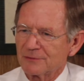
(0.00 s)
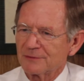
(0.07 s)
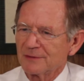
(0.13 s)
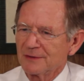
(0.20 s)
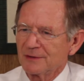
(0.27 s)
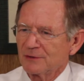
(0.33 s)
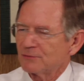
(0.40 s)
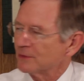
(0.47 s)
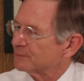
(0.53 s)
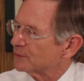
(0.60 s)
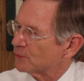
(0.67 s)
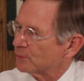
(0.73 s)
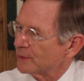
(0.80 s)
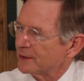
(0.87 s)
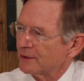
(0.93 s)
or
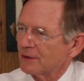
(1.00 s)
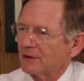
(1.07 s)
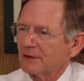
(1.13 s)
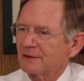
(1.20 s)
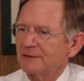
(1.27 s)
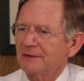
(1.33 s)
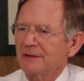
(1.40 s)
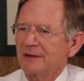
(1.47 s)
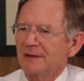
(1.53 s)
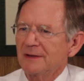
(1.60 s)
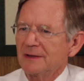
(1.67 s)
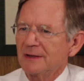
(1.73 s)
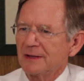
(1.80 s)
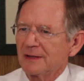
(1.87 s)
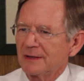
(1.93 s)
criminal went on.
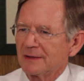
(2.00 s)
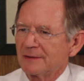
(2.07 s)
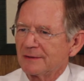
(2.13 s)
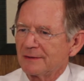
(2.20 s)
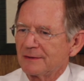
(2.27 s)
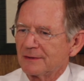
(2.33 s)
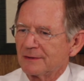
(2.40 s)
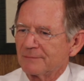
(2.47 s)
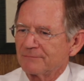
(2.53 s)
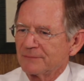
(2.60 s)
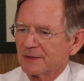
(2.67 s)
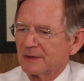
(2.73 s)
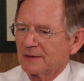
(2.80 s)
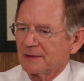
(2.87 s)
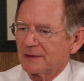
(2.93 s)
Mm-hmm. And
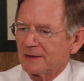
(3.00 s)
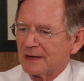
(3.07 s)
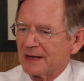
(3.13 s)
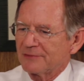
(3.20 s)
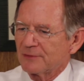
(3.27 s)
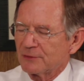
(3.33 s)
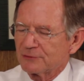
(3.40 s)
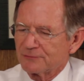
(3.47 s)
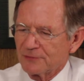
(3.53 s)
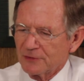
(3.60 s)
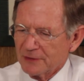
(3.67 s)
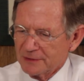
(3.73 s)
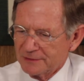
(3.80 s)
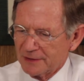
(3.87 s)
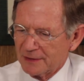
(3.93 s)
uh, I thought it was
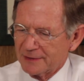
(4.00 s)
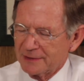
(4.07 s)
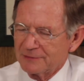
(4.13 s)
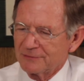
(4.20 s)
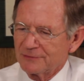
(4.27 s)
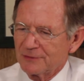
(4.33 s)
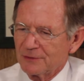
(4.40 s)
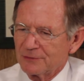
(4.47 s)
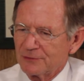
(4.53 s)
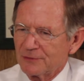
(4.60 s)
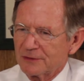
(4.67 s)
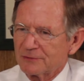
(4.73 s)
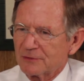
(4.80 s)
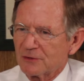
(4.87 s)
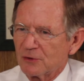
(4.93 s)
very telling, even though
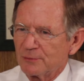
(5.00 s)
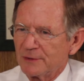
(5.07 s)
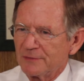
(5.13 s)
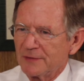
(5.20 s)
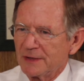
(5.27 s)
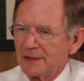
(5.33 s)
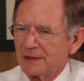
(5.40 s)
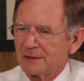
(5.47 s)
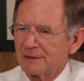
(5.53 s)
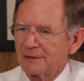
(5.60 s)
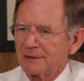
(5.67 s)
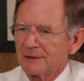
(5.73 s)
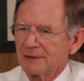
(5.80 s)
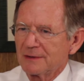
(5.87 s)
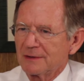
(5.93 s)
Director Comey in the
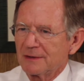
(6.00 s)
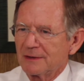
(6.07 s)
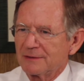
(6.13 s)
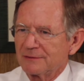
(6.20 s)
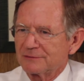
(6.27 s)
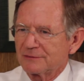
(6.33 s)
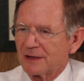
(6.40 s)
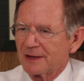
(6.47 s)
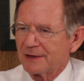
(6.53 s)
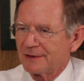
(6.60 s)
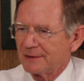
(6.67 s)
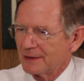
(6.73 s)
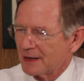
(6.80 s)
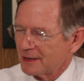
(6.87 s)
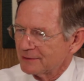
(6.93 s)
end uh, decided
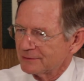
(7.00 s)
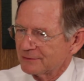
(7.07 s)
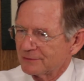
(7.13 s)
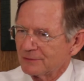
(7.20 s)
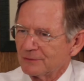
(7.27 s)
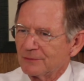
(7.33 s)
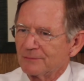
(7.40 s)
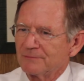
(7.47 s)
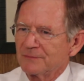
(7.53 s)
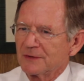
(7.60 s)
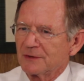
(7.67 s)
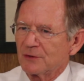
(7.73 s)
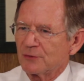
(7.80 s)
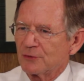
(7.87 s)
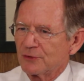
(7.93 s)
not to
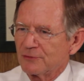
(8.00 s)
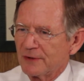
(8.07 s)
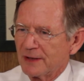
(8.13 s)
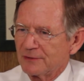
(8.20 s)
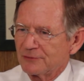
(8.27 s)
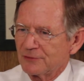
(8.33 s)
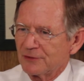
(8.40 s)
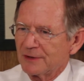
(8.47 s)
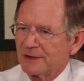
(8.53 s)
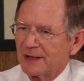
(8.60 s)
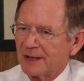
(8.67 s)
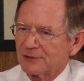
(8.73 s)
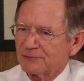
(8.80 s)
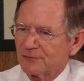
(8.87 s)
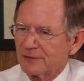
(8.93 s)
go to a grand jury and
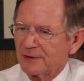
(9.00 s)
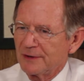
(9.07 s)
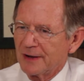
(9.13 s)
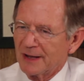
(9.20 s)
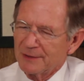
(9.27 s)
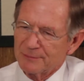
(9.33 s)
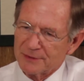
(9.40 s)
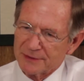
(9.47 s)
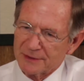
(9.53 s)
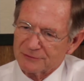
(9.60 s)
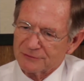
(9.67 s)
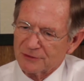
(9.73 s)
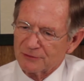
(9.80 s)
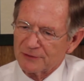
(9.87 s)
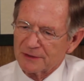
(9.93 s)
ask for an indictment
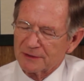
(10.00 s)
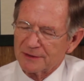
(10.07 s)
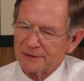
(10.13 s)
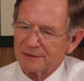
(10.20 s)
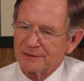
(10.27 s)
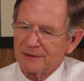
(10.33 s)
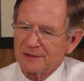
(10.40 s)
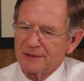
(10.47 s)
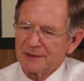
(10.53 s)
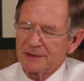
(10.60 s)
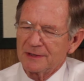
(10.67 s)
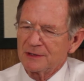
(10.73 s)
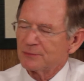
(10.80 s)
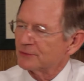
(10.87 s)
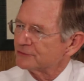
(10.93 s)
against Hillary Clinton,
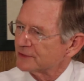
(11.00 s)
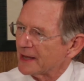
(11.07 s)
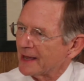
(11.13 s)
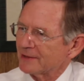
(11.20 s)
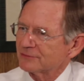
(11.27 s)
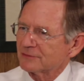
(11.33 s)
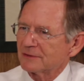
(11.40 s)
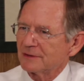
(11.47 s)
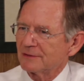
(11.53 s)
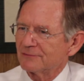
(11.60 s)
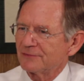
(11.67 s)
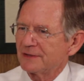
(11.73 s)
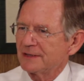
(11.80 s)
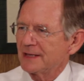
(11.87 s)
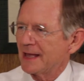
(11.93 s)
he was asked
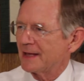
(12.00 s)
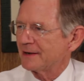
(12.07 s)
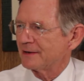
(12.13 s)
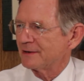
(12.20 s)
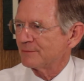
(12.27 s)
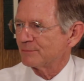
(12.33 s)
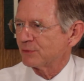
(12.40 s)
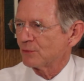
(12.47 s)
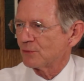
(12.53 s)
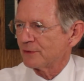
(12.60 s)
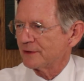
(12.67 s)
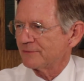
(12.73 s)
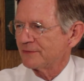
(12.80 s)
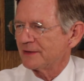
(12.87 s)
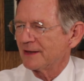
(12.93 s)
if he had an
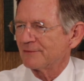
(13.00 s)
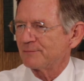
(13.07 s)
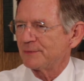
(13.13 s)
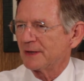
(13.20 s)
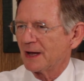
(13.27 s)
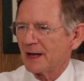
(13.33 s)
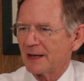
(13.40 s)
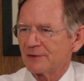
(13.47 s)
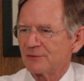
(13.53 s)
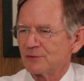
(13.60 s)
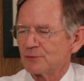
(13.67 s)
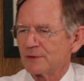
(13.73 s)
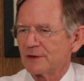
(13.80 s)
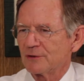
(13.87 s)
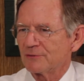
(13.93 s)
employee of the F B I
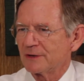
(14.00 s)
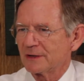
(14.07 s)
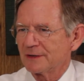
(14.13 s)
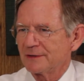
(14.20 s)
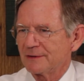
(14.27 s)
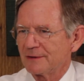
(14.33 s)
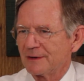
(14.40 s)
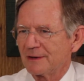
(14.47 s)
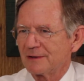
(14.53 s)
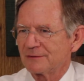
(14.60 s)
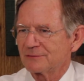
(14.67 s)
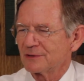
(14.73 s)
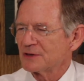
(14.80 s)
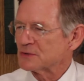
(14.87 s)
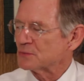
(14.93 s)
do what Hillary Clinton
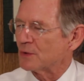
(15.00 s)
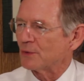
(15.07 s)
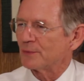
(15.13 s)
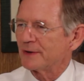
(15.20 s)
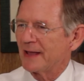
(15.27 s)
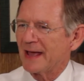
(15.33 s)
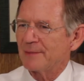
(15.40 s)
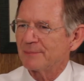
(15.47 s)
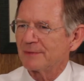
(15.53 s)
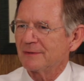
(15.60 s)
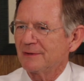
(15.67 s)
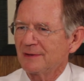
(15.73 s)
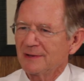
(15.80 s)
does, what would happen,